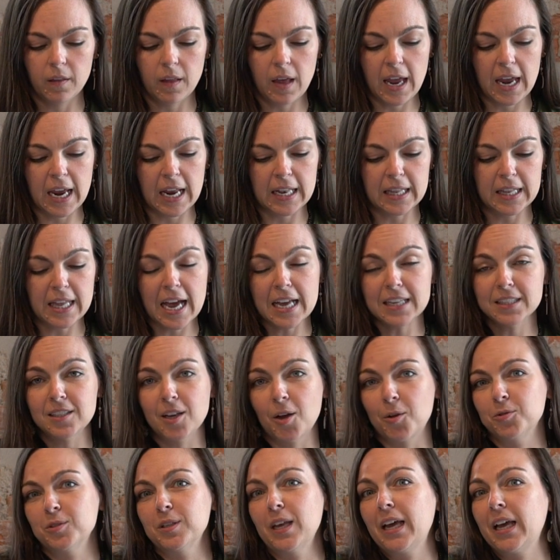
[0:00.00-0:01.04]
and that
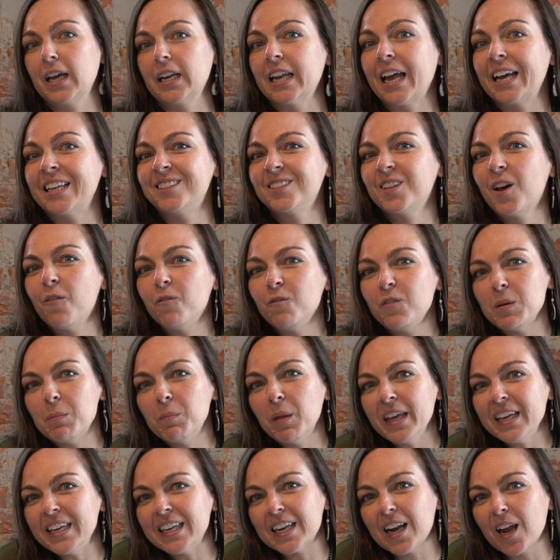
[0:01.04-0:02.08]
sounds like a nice comfy
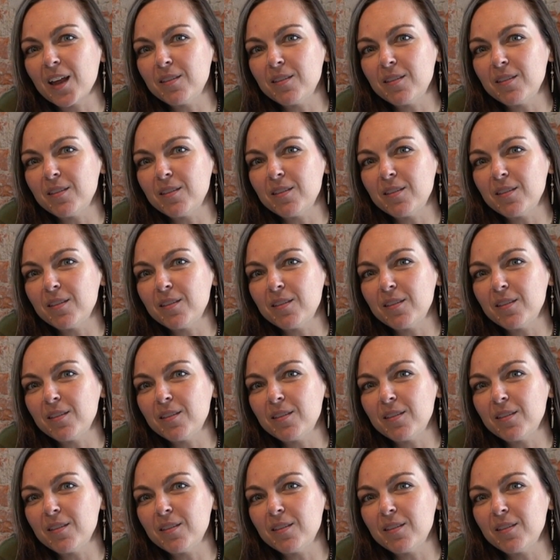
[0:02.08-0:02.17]
blanket,